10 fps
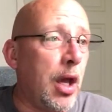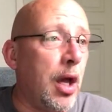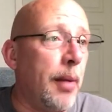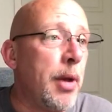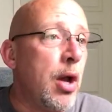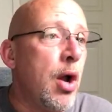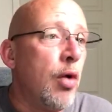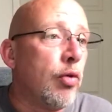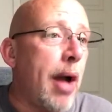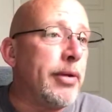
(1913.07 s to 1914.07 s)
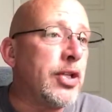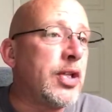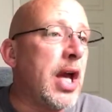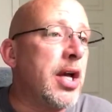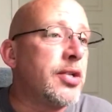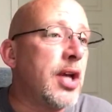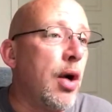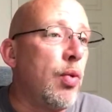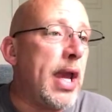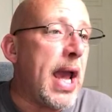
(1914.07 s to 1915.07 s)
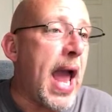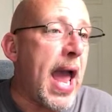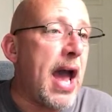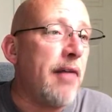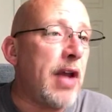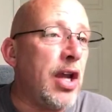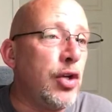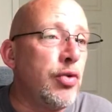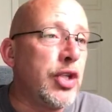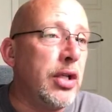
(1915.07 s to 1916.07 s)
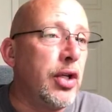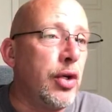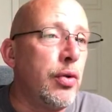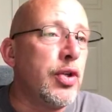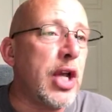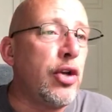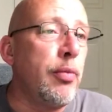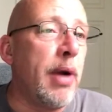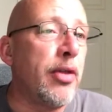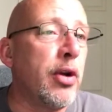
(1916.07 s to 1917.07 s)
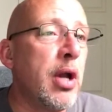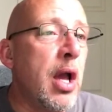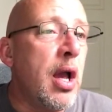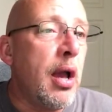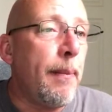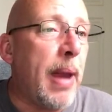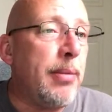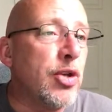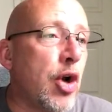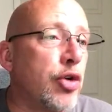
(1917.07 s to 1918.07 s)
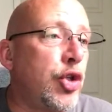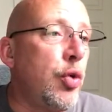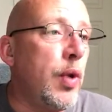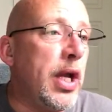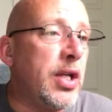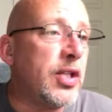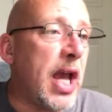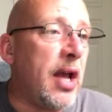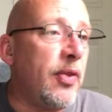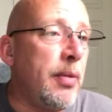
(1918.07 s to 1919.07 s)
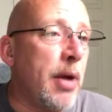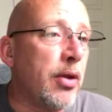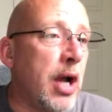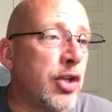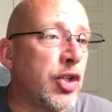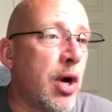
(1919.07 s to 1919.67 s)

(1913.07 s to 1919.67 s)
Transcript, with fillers: Um, Robin says, uh, we have a New Zealand who is a new mother. Babies are two weeks and the mother has